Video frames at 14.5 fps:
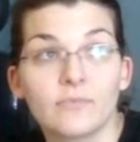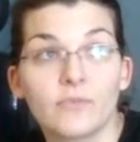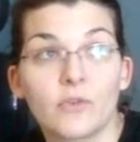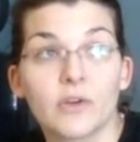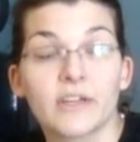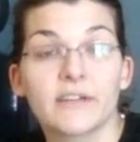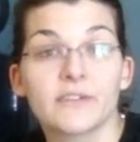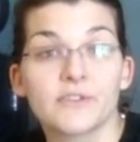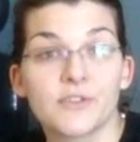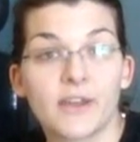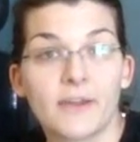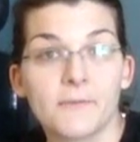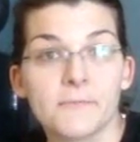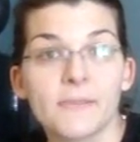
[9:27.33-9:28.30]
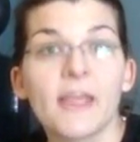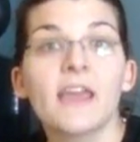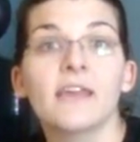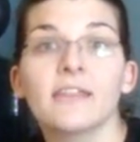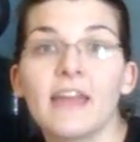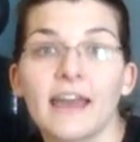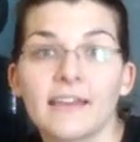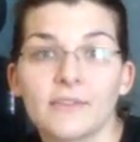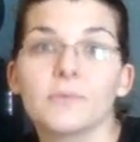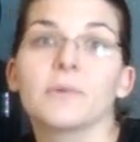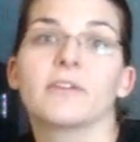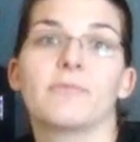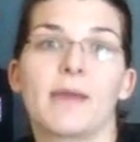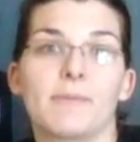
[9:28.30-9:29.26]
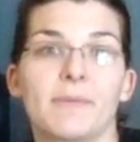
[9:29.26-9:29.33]
four years ago. That is
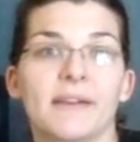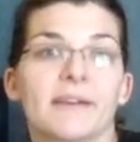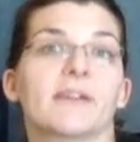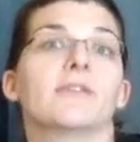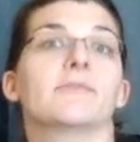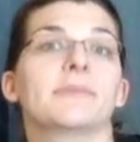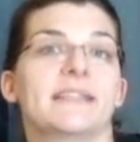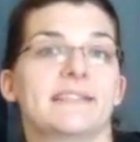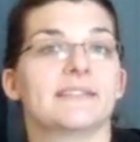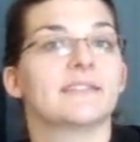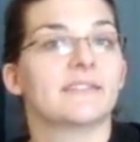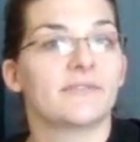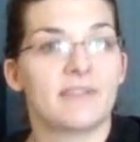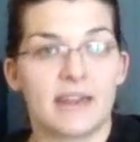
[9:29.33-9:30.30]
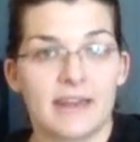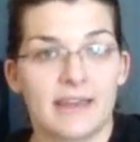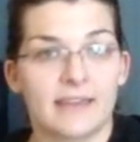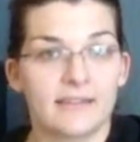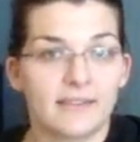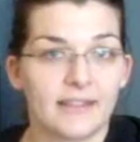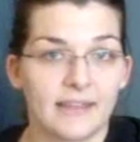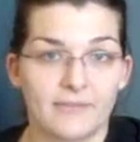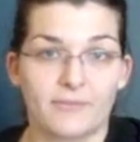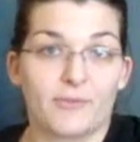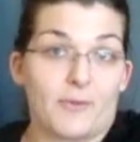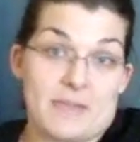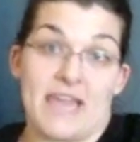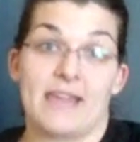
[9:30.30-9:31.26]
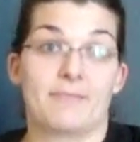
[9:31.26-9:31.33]
one of my pinnacle pieces of knitting that,
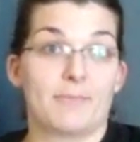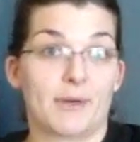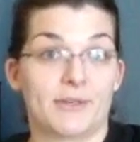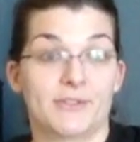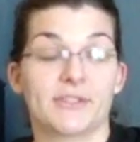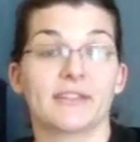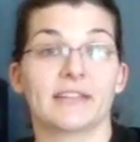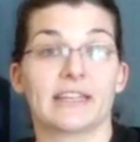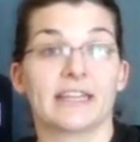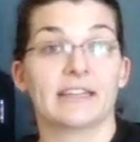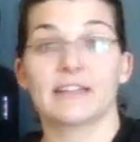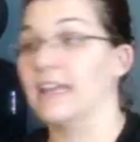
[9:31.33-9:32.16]
for me personally.